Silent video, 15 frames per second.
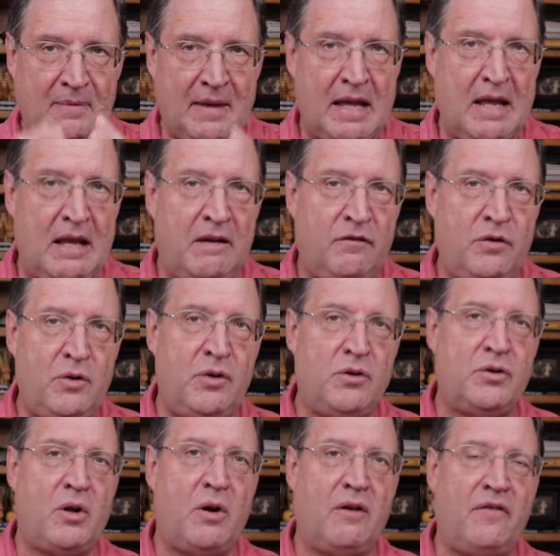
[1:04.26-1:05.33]
A few years
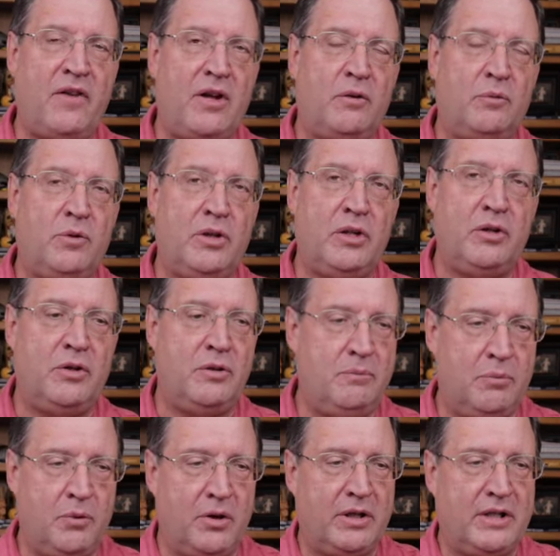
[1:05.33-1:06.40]
ago, I found a really good
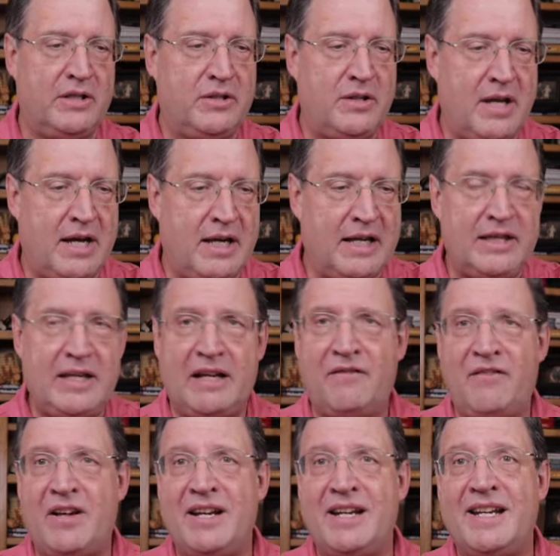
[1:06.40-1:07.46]
book. I think I
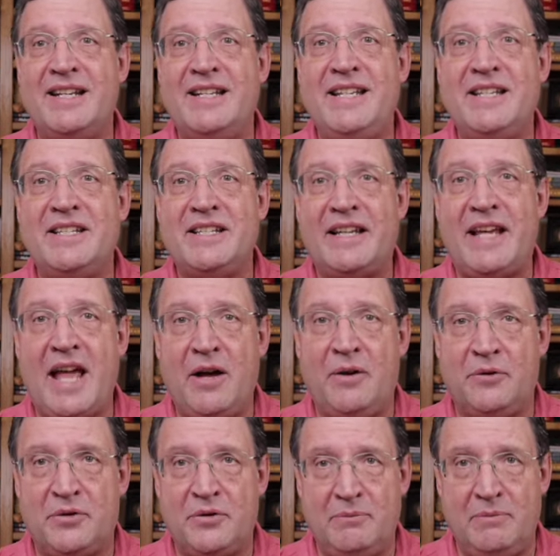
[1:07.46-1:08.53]
found it in a
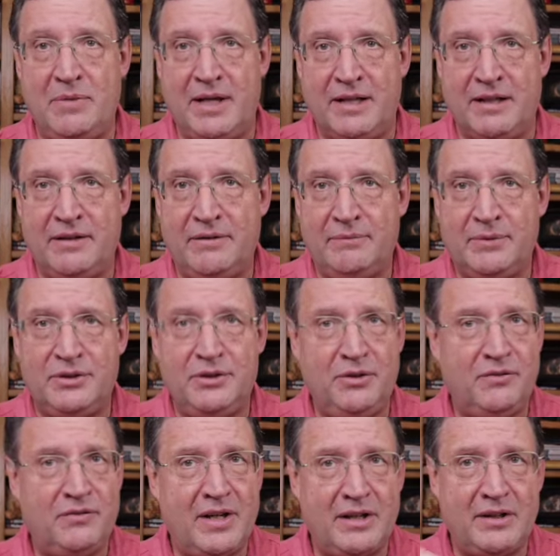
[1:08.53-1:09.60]
discount bin, but you
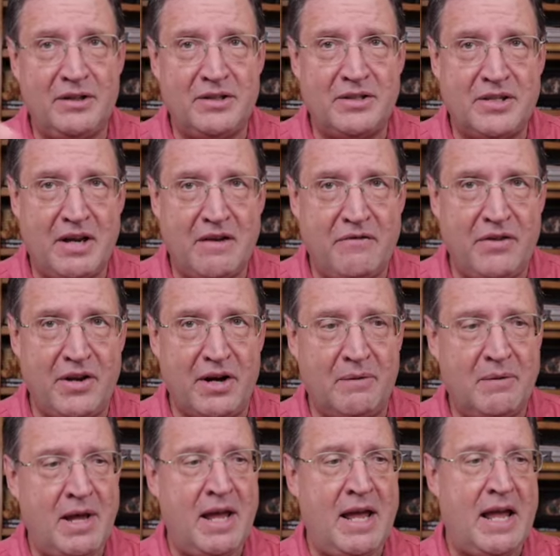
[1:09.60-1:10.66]
can find good stuff there.
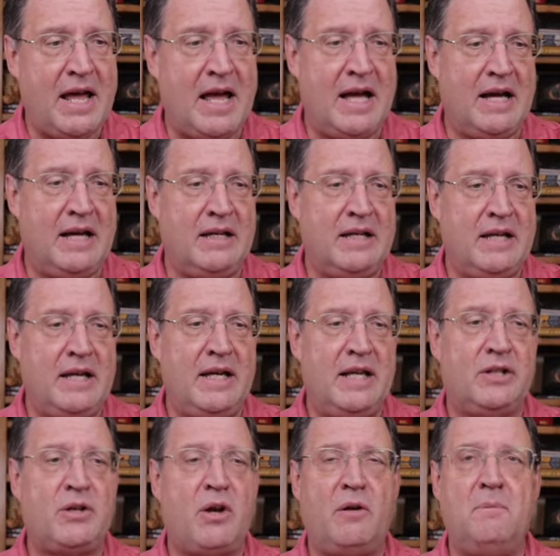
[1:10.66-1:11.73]

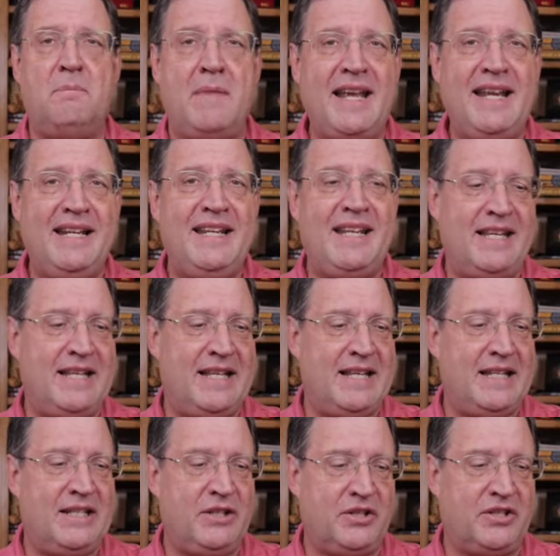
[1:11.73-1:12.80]
It's called Made
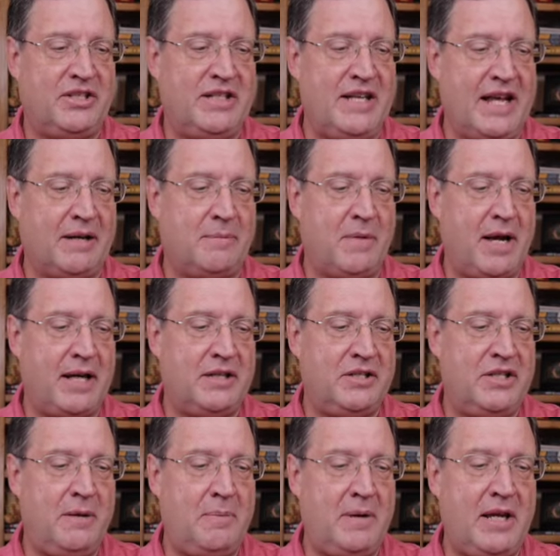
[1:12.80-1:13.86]
to Stick by
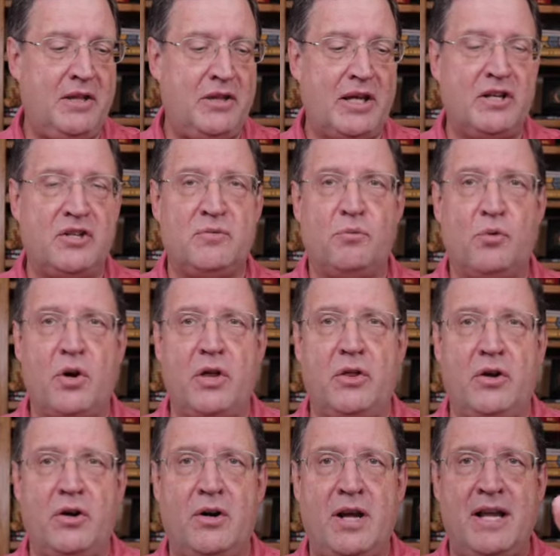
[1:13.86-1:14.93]
Chip Heath and his
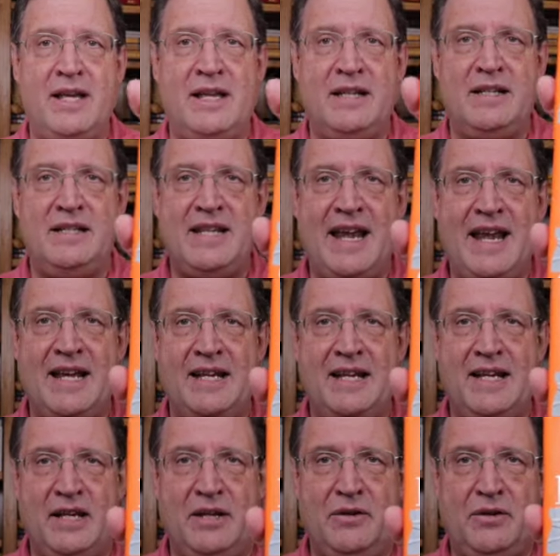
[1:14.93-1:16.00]
brother, Dan
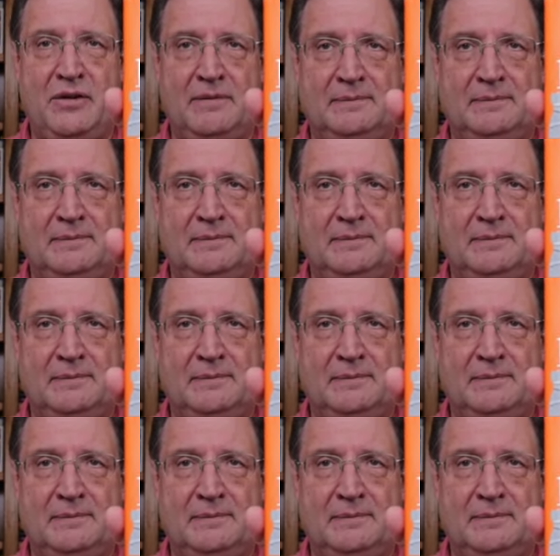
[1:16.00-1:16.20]
Heath.